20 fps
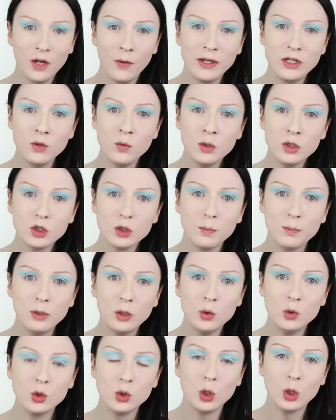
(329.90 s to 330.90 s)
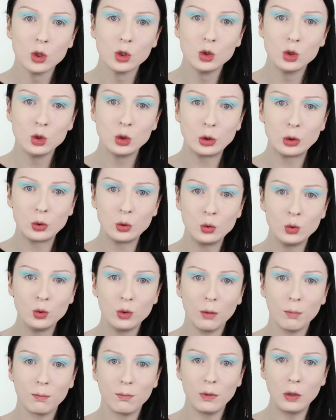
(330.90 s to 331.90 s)
Now I don't want the blue to look
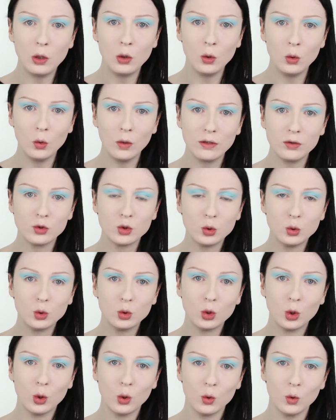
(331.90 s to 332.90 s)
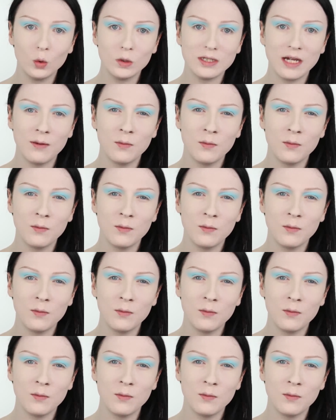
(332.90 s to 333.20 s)
too blue and too cold.